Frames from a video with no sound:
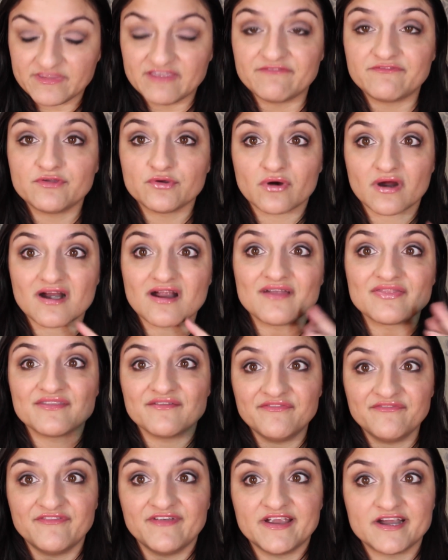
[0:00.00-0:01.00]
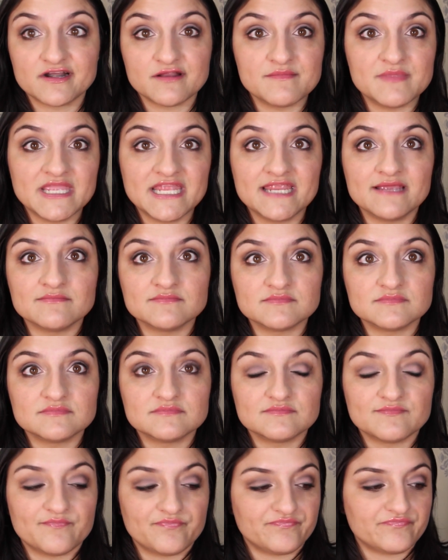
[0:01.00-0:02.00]
if you are on the fair to medium
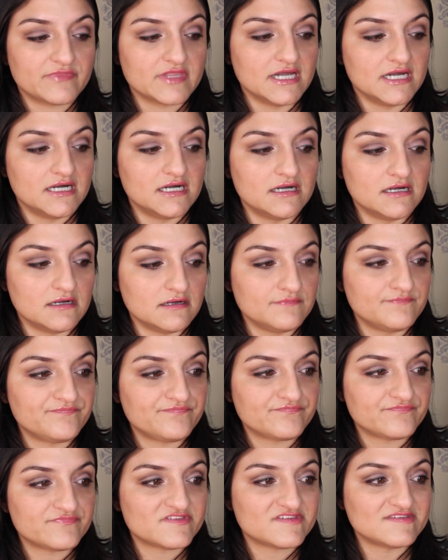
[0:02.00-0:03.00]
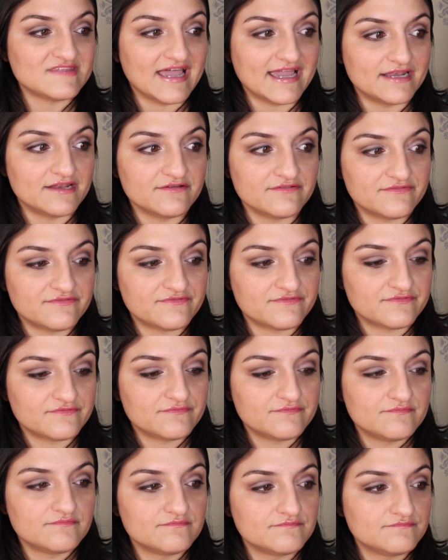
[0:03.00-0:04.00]
side of
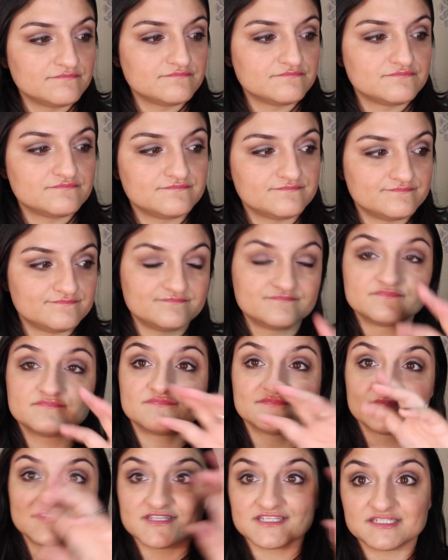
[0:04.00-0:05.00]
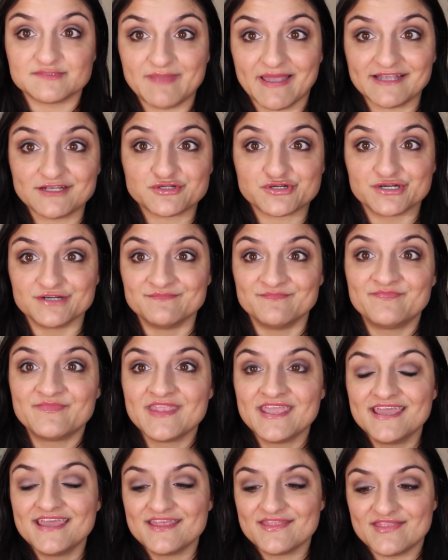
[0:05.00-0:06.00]
the spectrum,
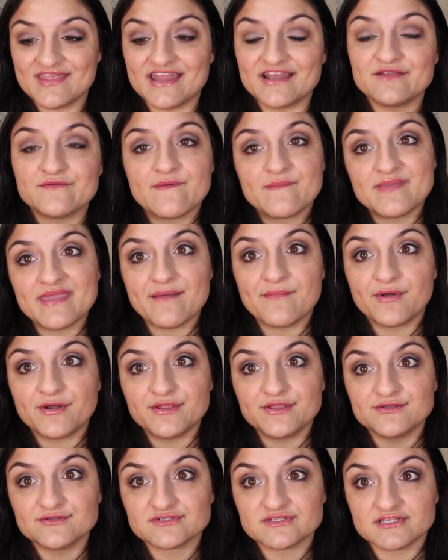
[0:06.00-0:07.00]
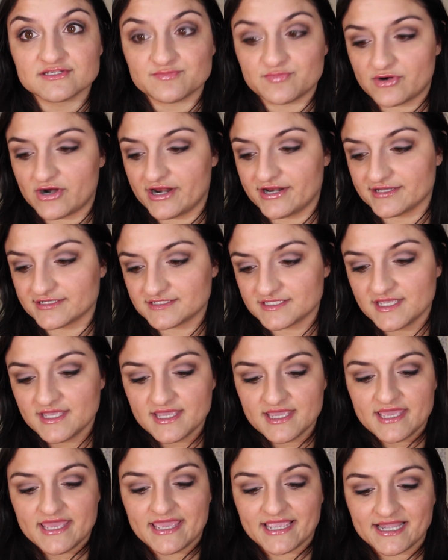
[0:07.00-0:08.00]
then you will be able to use this product.
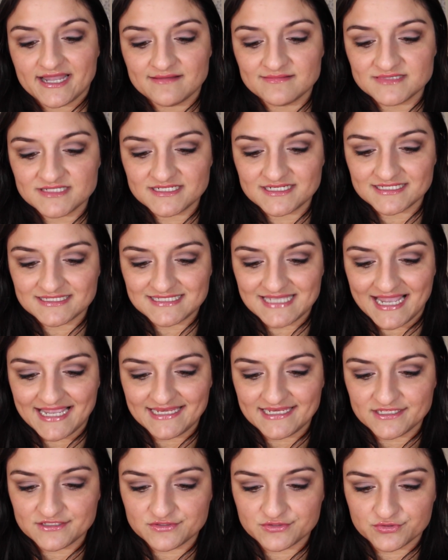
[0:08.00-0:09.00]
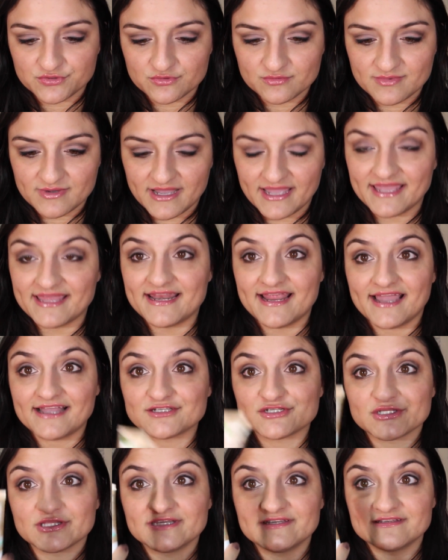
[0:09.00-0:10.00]
It comes in a tiny tube. It
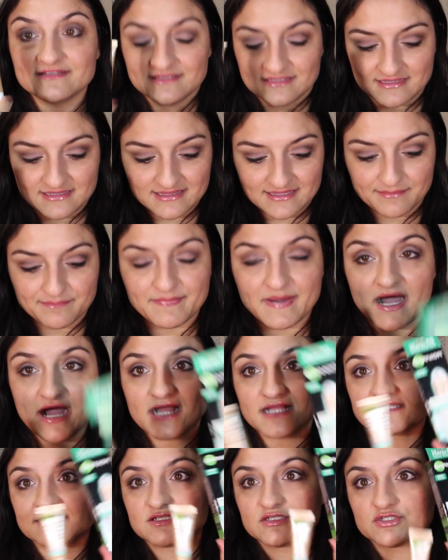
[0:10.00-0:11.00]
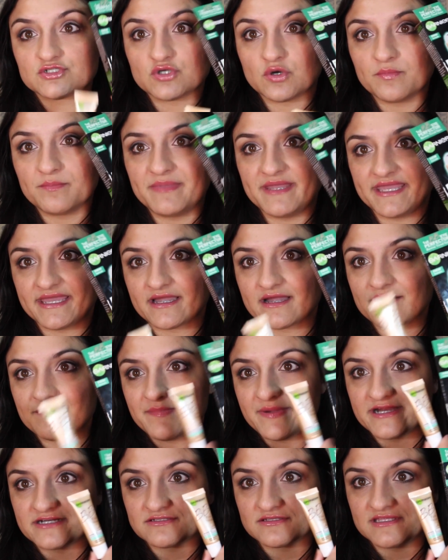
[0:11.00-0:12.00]
actually, the box is so big
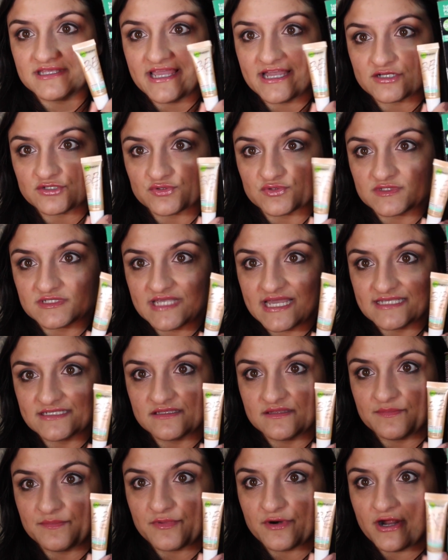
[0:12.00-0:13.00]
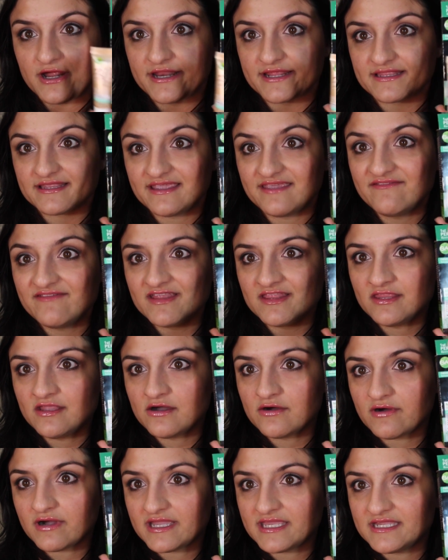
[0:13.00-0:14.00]
compared to the actual size of the product, even
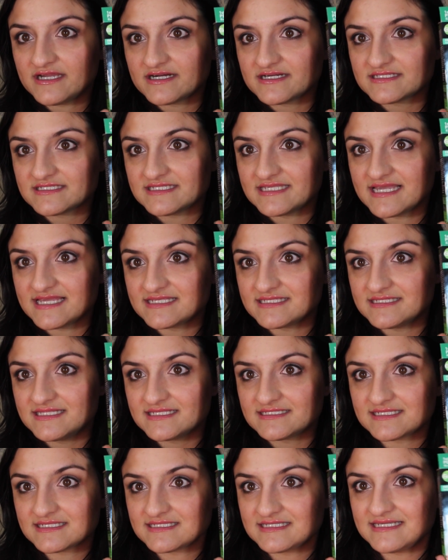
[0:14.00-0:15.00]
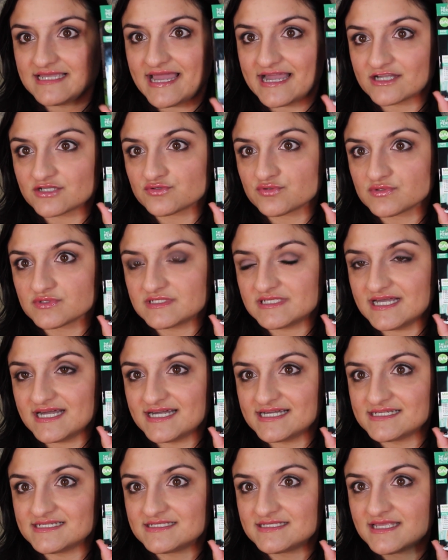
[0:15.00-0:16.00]
though here it says this is the actual
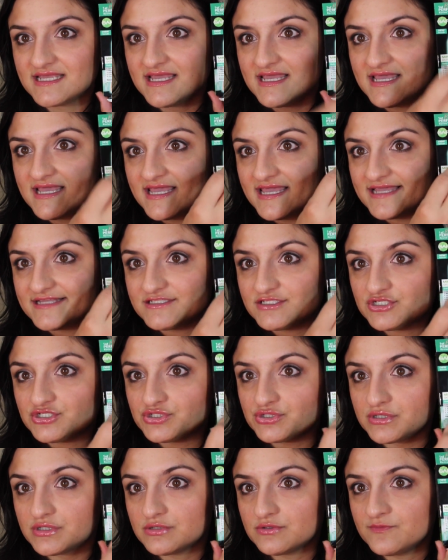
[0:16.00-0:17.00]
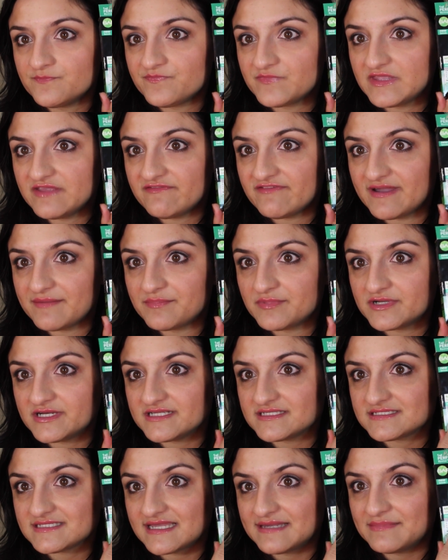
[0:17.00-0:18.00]
size. It's true, if I put
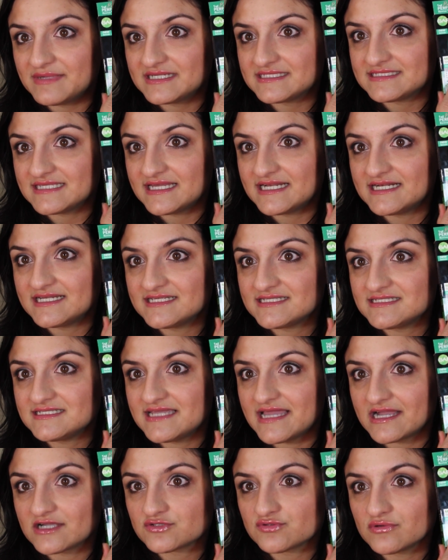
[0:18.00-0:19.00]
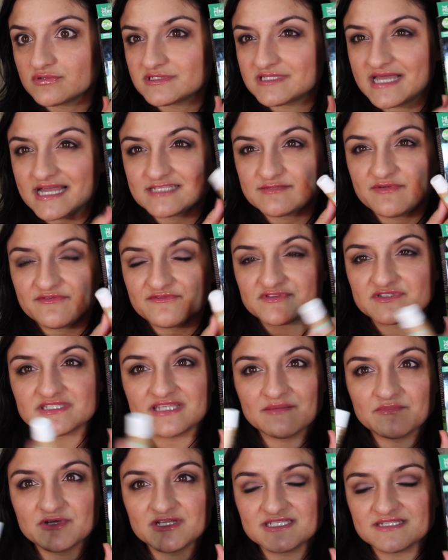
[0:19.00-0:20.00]
it side by side, it is the actual size, but for
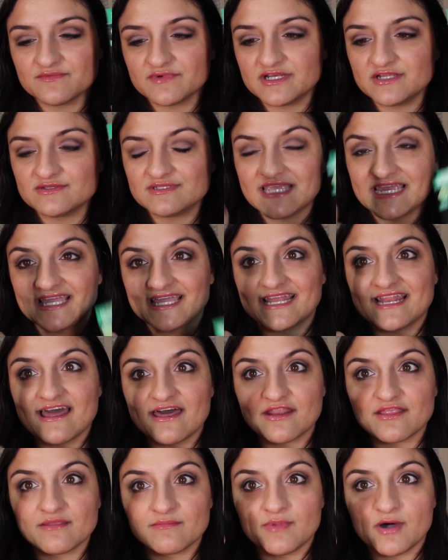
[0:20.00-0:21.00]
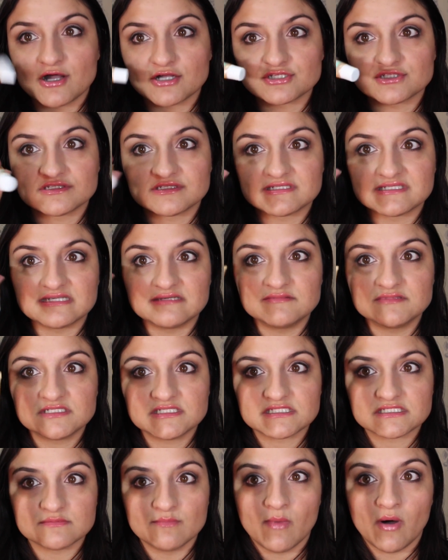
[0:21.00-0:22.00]
some reason when you take it out of the box, it
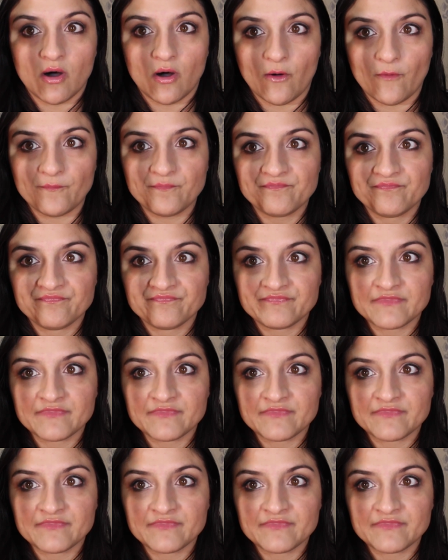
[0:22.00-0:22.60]
seems small.